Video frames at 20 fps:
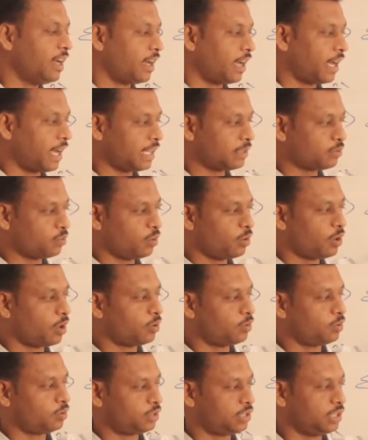As we
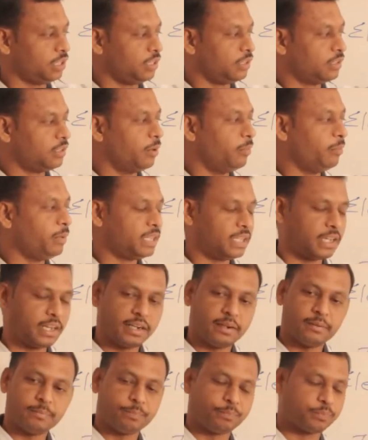got to see the
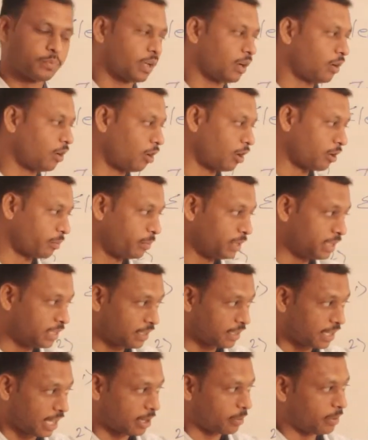methane or
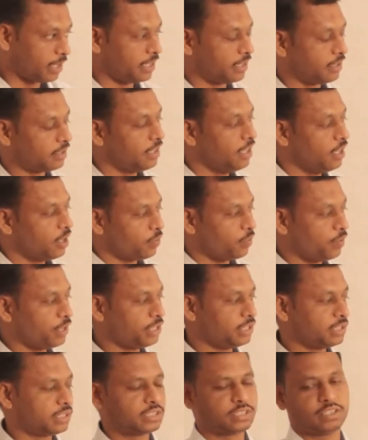methane carbanion, which
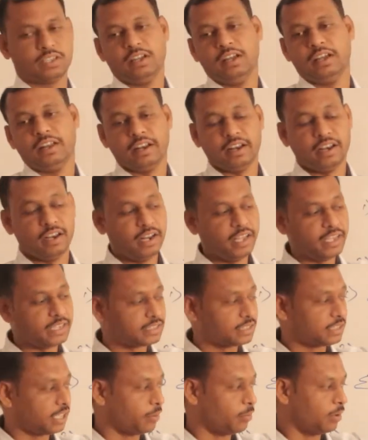is less
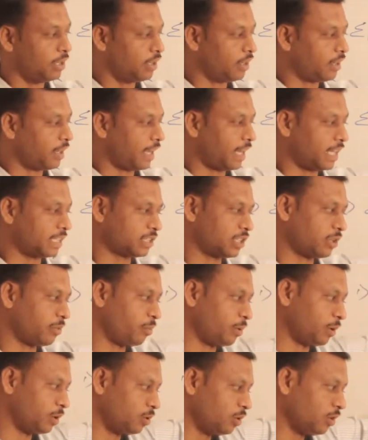stable as
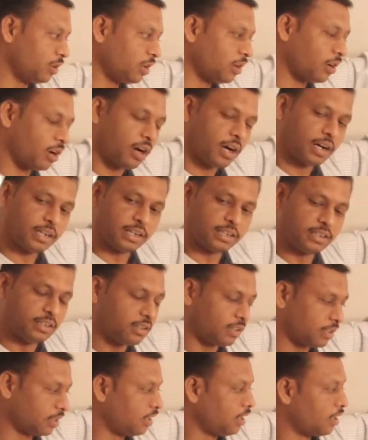compared to the another
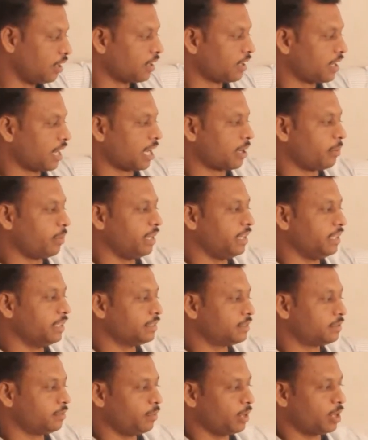
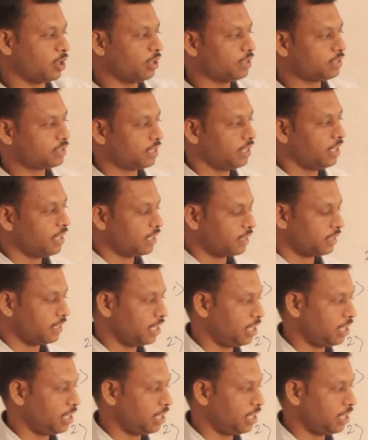carbanions, because there